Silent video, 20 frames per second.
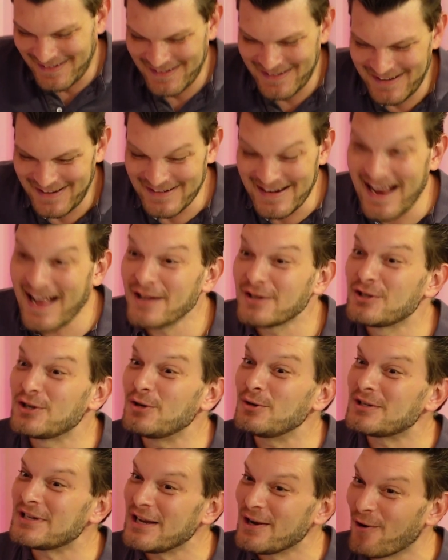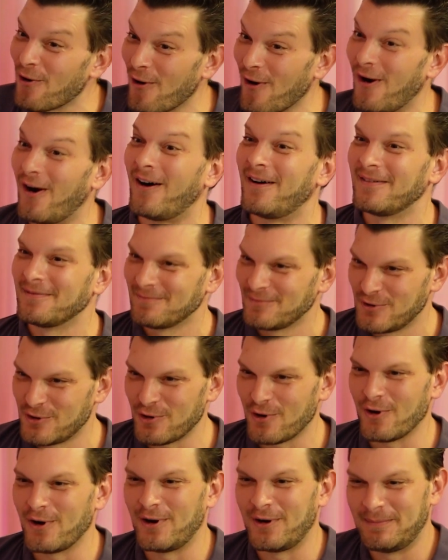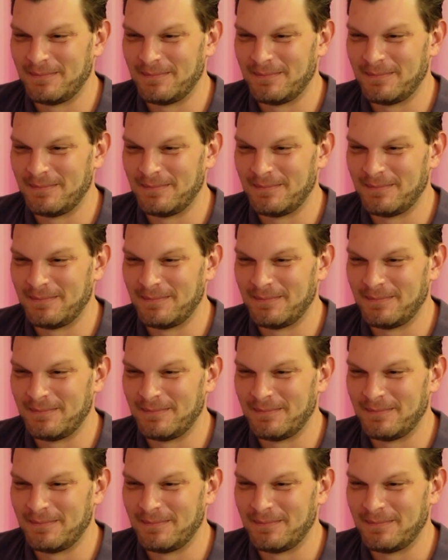Yeah, juicy girl. Girl.